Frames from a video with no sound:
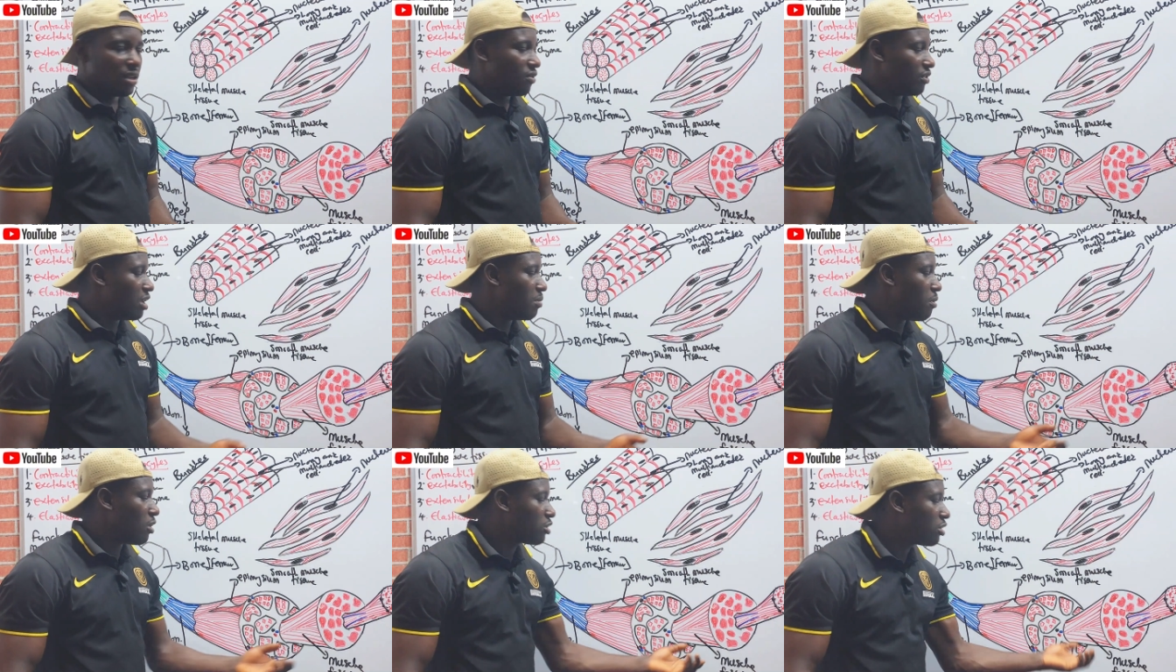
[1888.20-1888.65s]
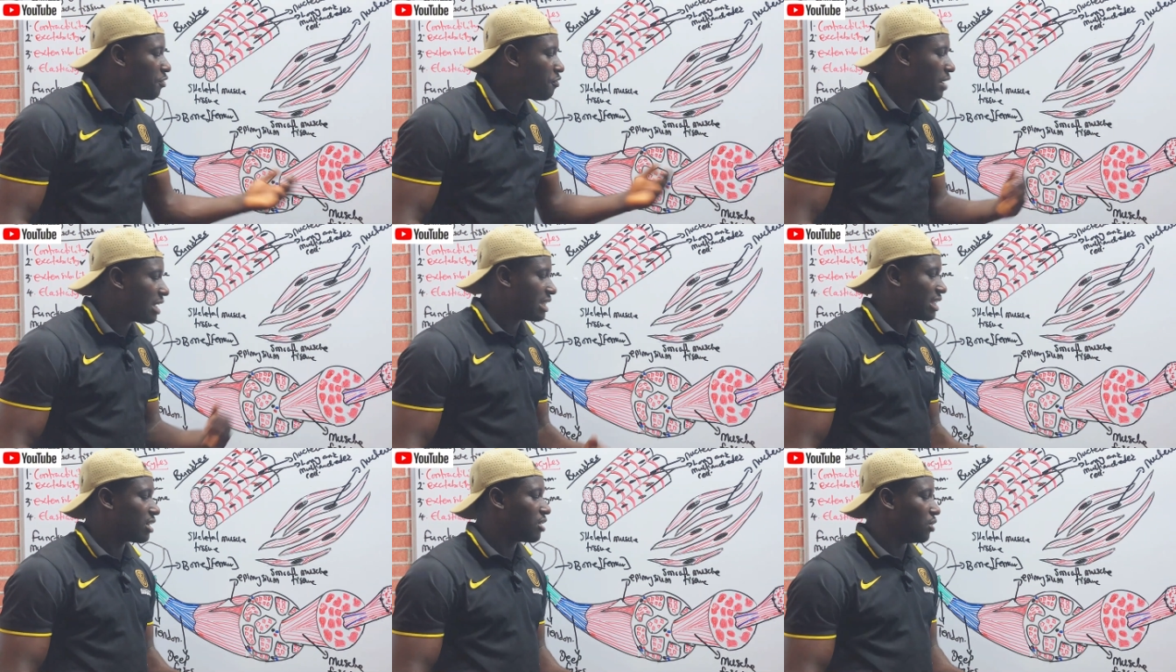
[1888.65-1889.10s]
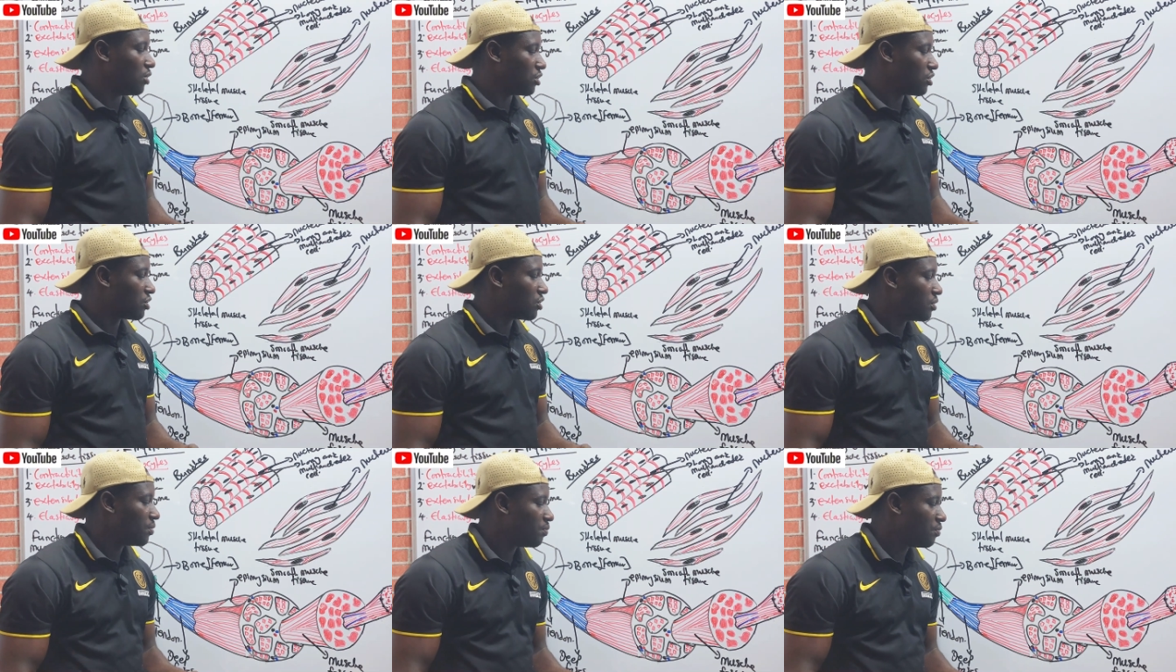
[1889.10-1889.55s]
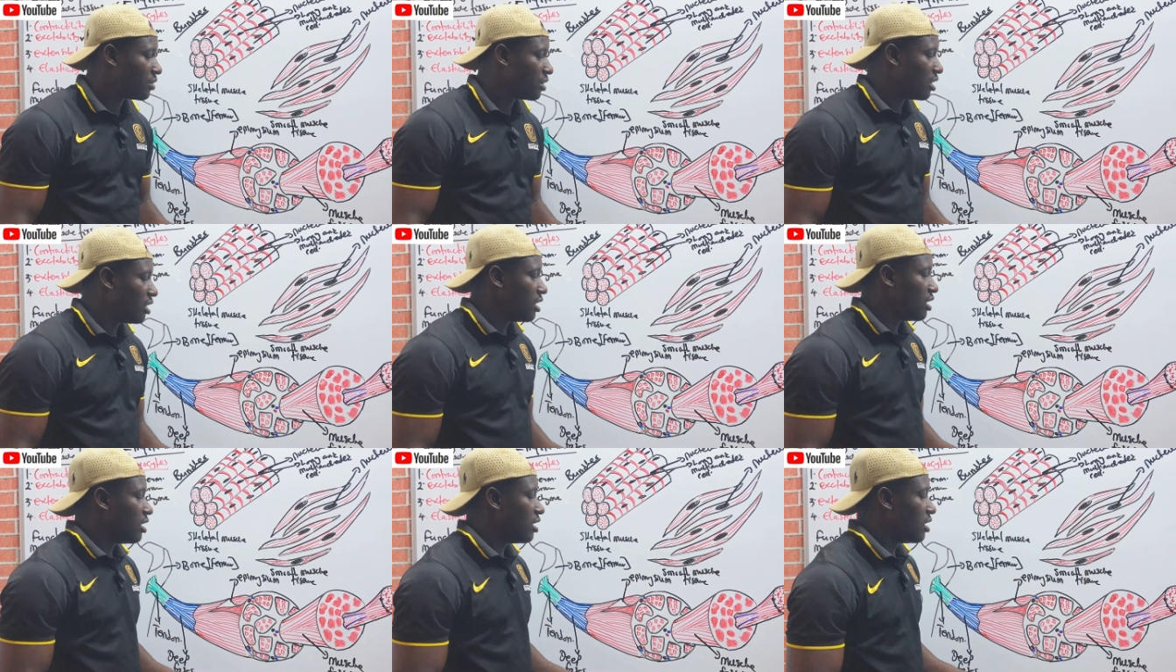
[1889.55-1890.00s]
The muscle fascicles
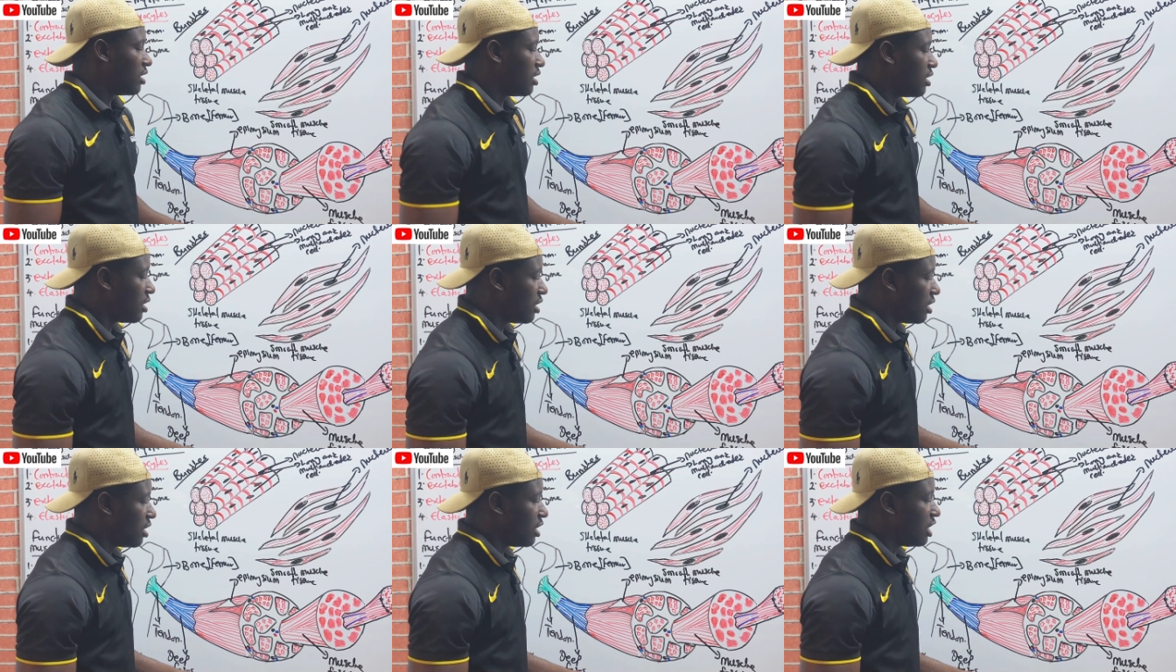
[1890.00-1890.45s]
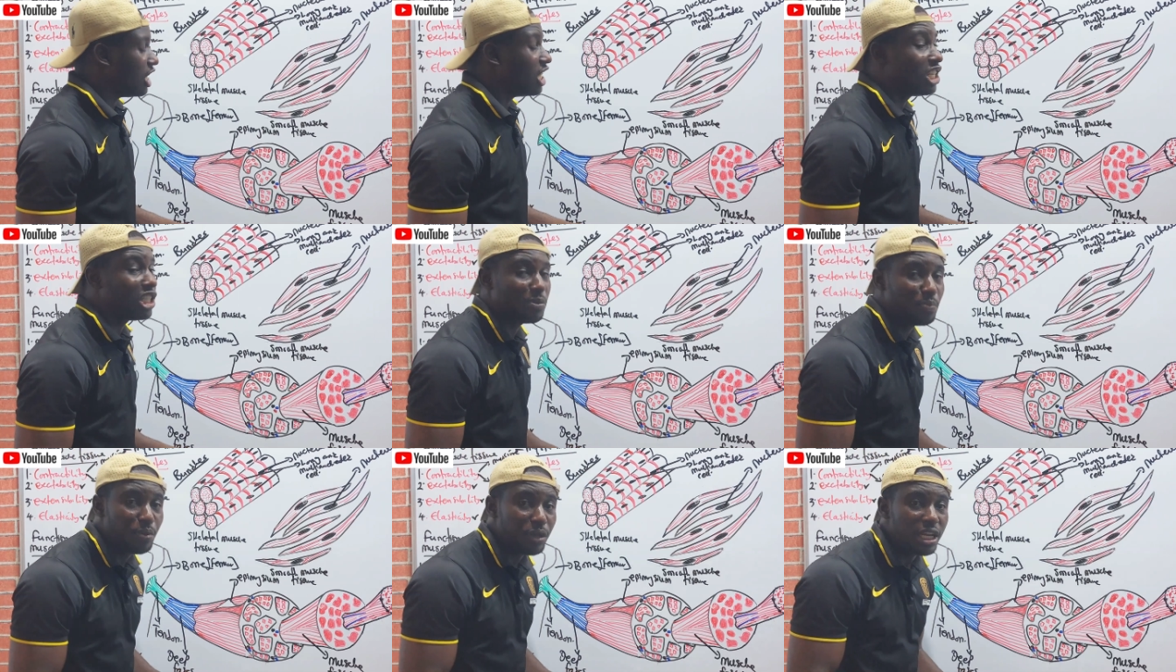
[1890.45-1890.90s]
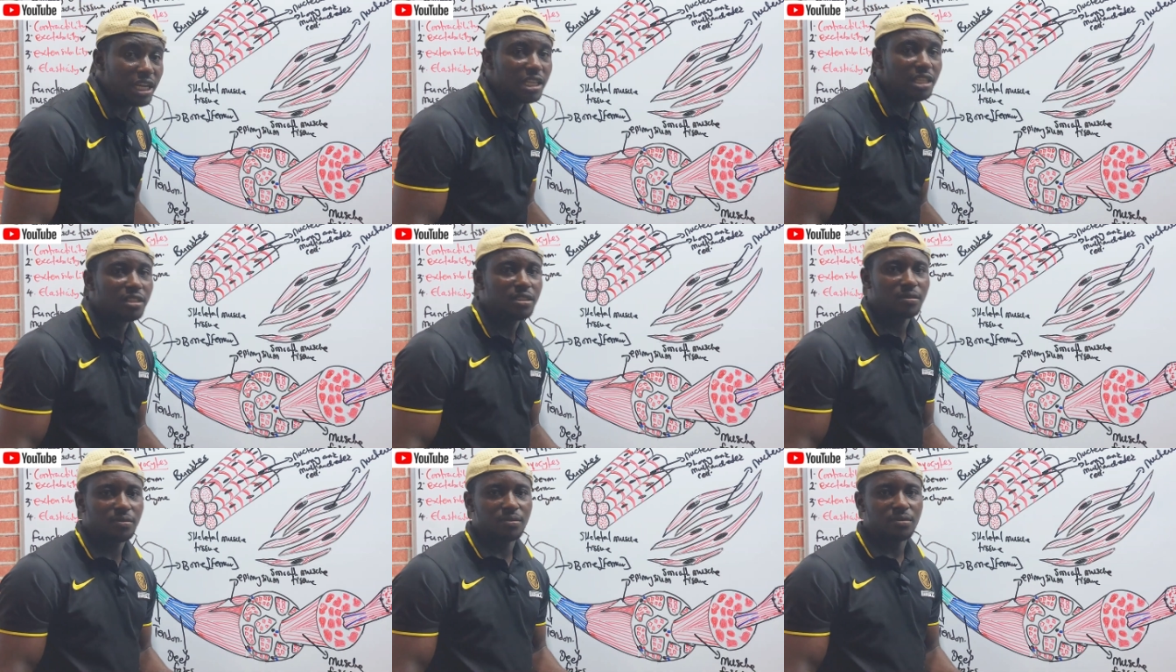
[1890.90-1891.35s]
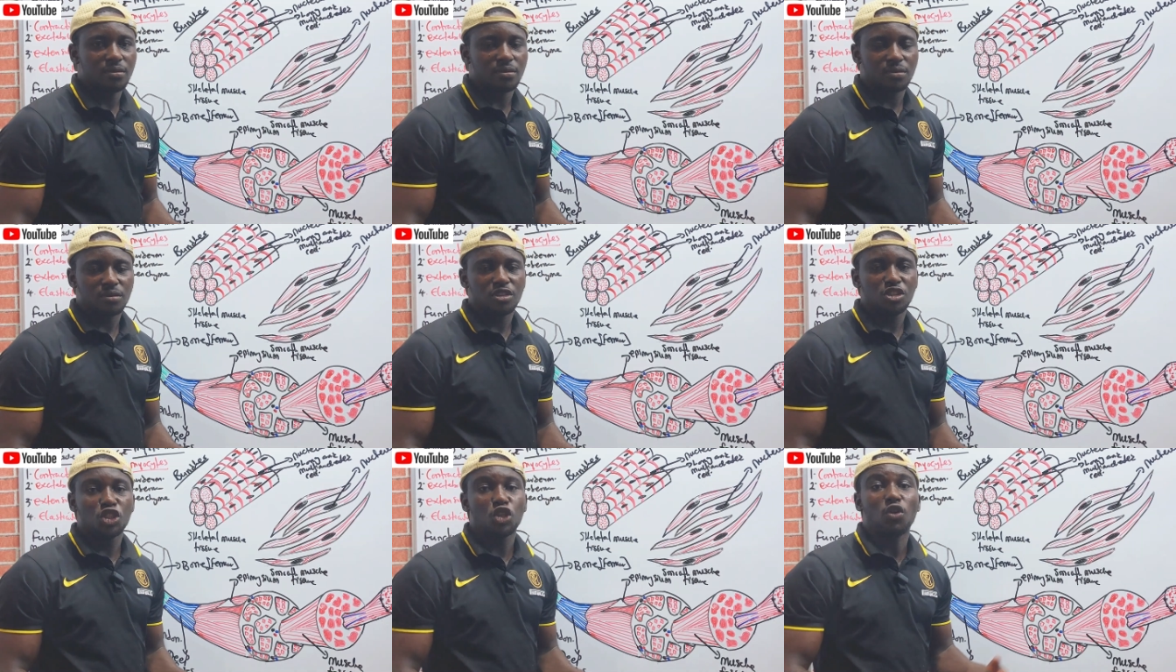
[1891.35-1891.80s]
is being
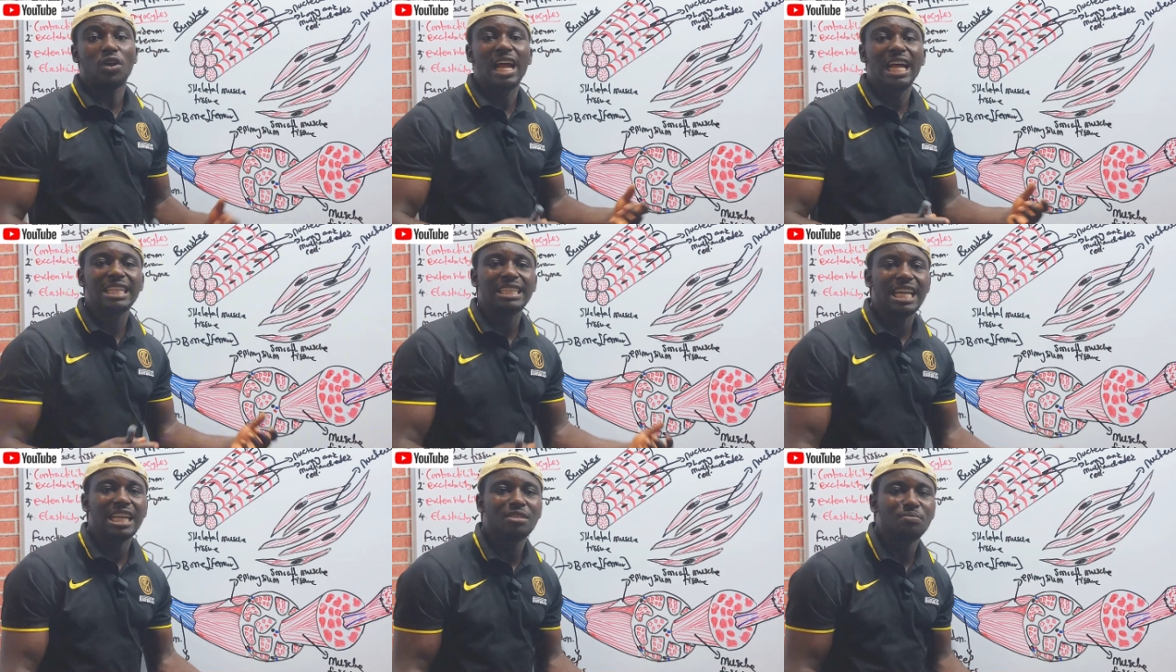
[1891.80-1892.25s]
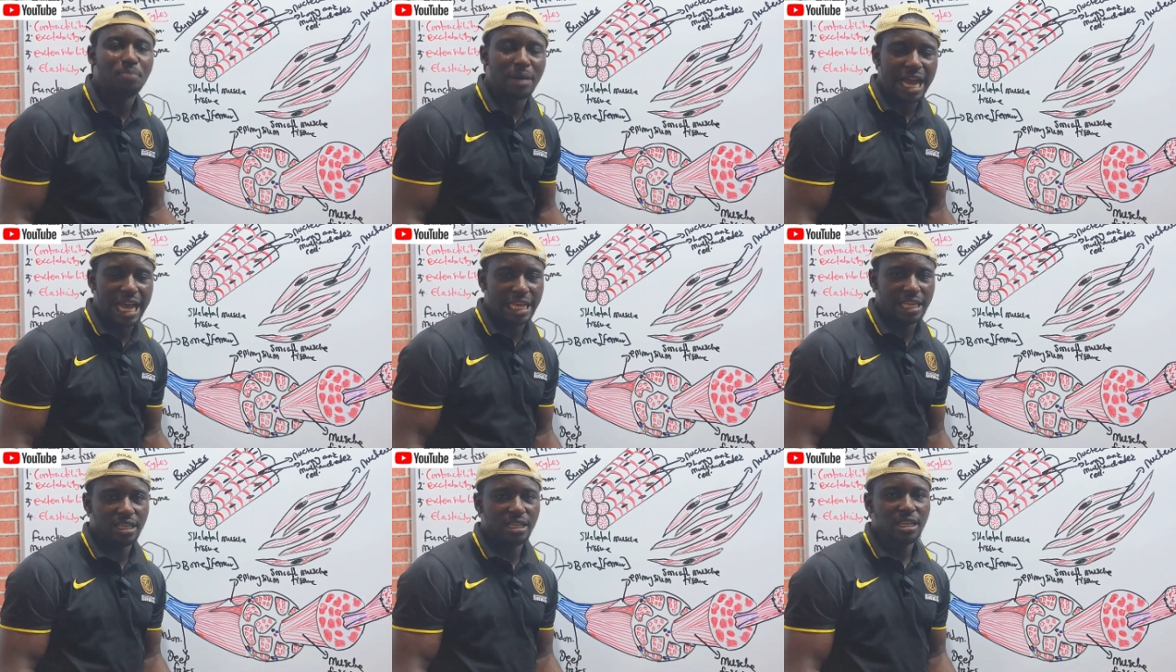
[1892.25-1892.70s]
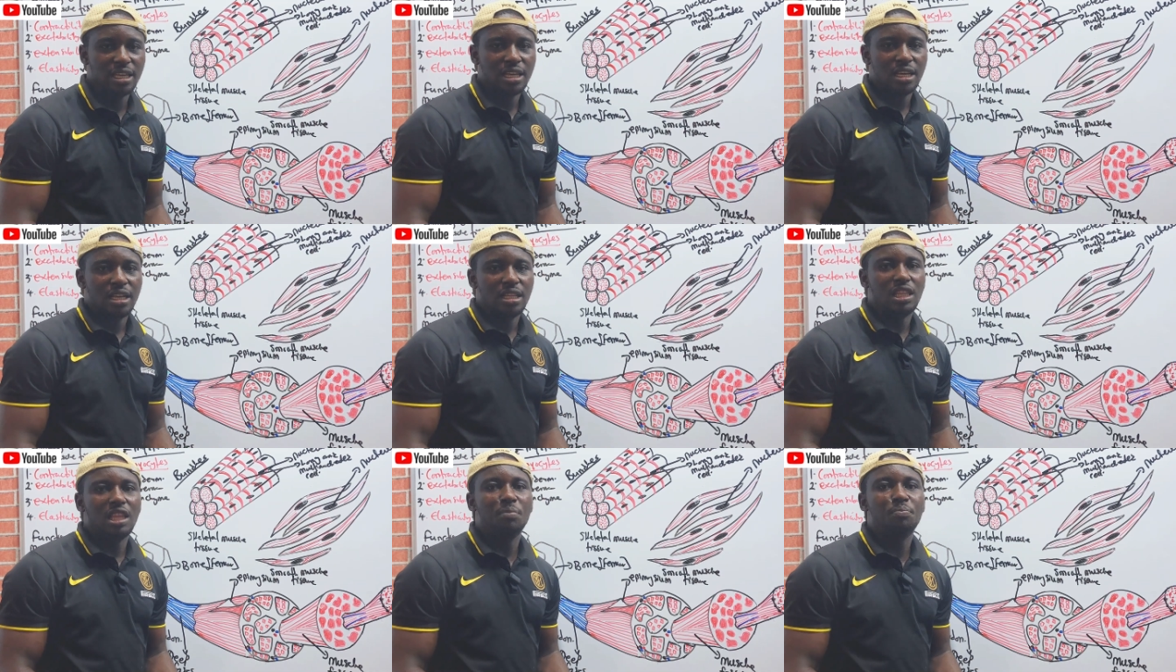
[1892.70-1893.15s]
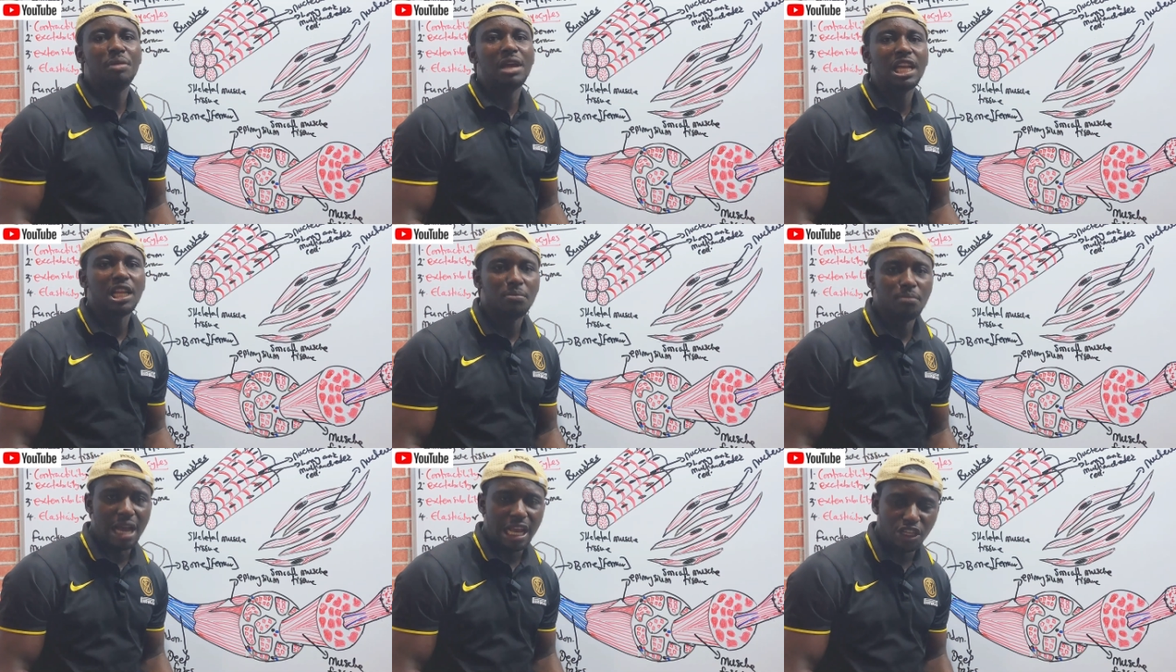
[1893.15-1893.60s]
surrounded by the
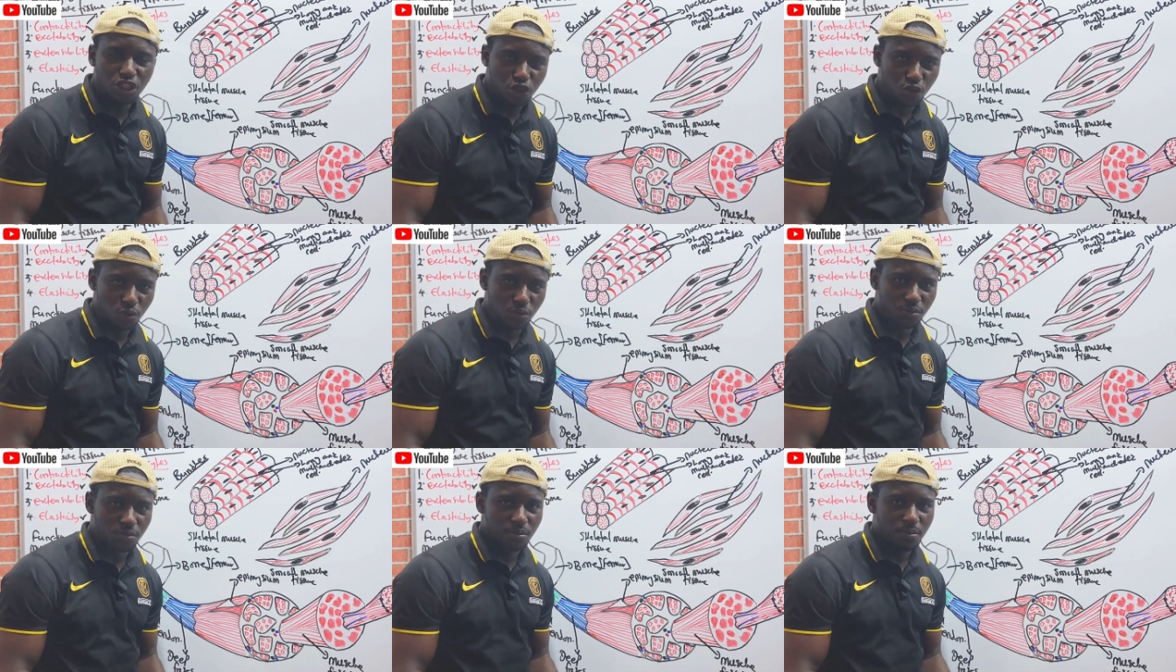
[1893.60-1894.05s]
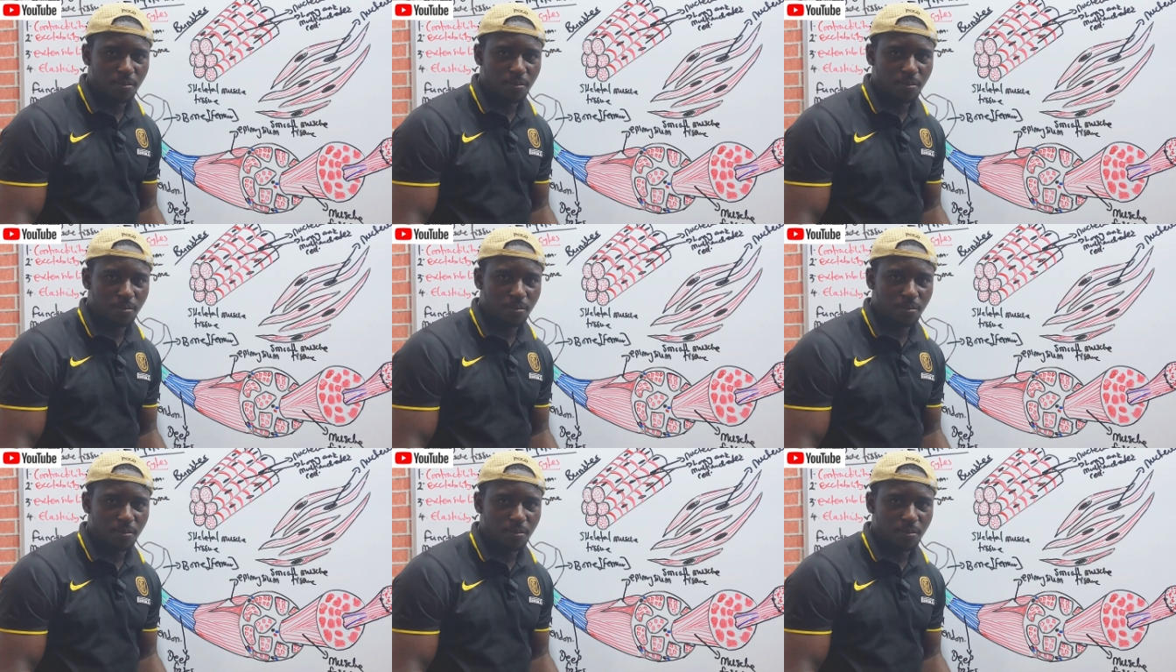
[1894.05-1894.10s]
perimysium.